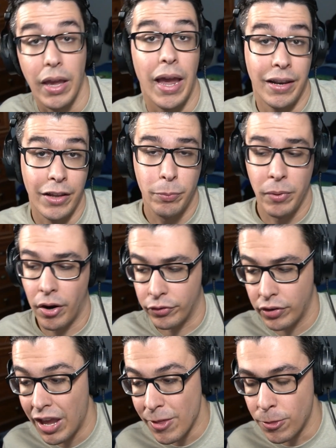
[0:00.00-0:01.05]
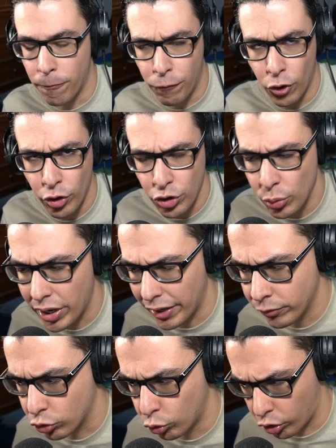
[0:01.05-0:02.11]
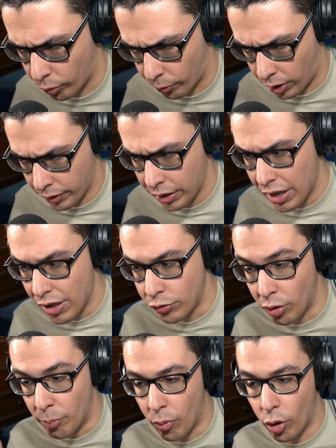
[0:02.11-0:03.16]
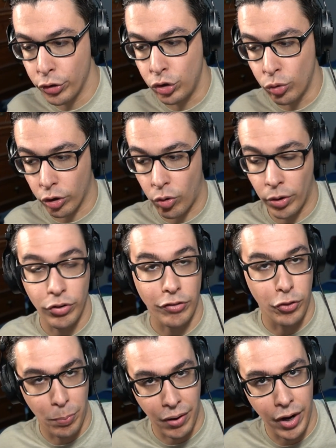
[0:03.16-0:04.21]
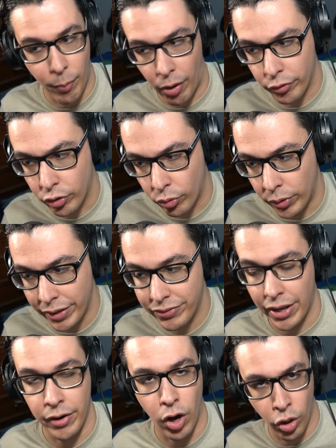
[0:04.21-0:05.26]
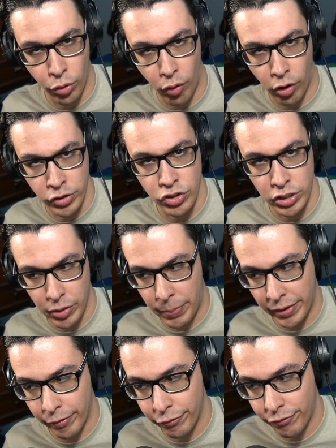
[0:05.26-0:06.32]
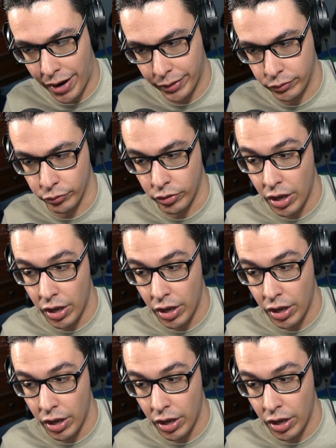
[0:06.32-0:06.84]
And let's be honest, the further you get into the run, the more you are going to have to play around crits and other RNG dependent factors.